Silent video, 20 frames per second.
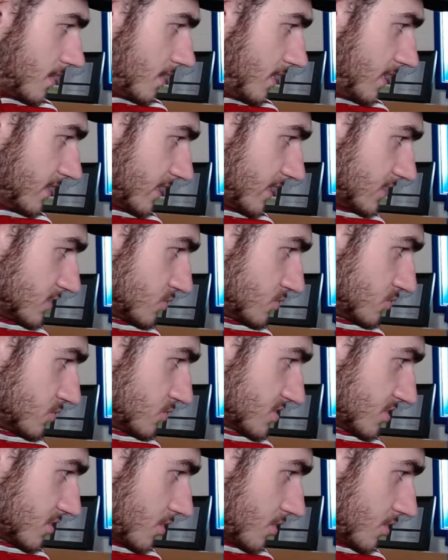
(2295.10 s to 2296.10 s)
against, what was
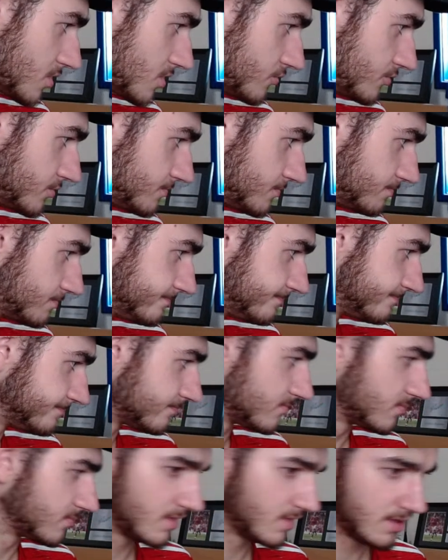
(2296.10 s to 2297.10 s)
it called?
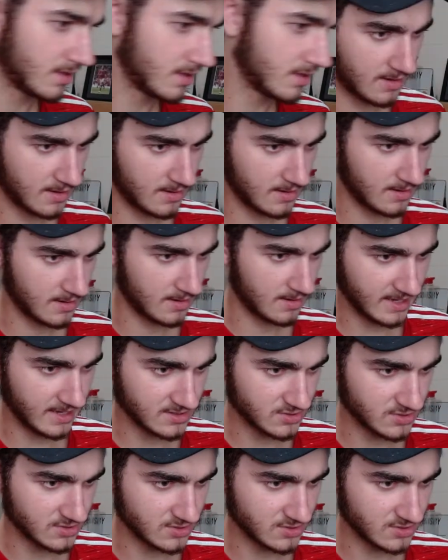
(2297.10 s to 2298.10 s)

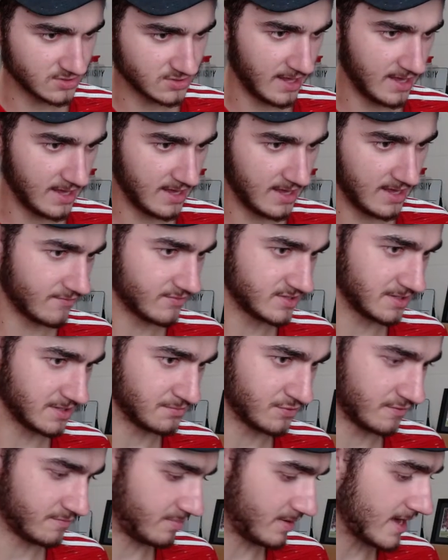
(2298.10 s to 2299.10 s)
Against all the other teams
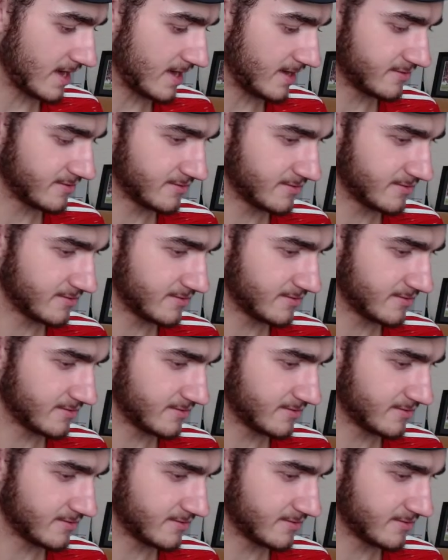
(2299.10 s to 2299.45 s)
we've played.